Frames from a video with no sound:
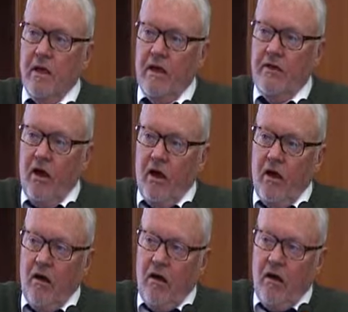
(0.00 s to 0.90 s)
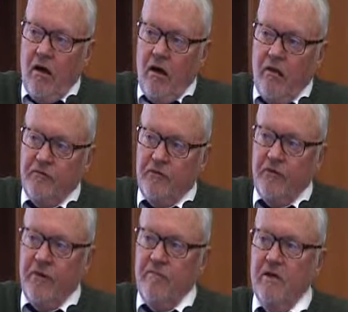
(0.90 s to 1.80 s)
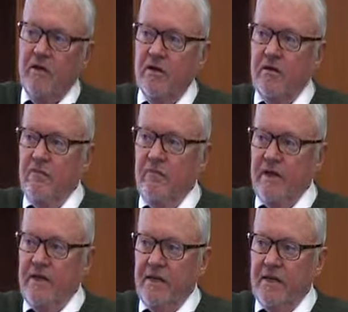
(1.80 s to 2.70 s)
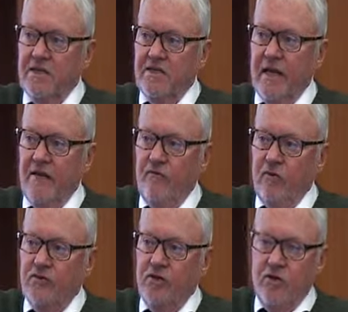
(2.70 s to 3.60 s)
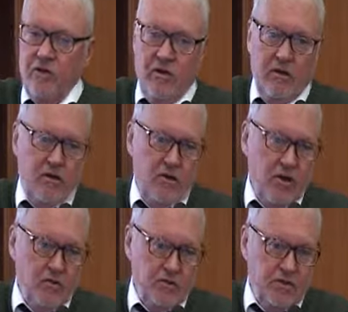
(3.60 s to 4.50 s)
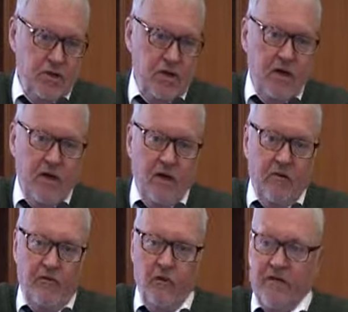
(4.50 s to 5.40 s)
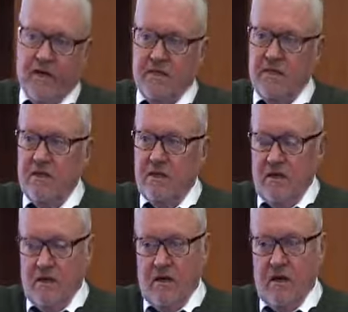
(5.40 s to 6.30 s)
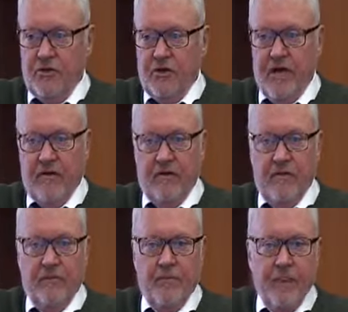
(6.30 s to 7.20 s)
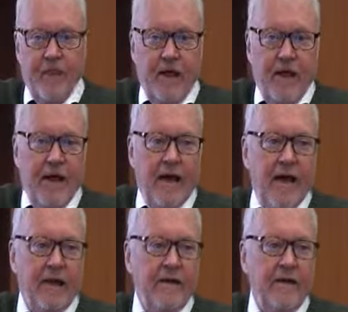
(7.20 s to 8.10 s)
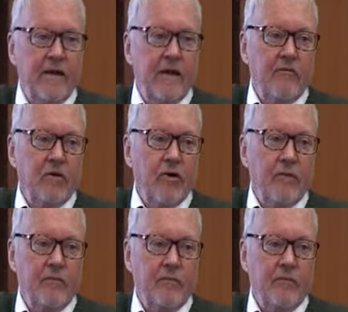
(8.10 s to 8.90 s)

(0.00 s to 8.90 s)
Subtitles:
And after the meeting itself was closed, a few of us got together, and there were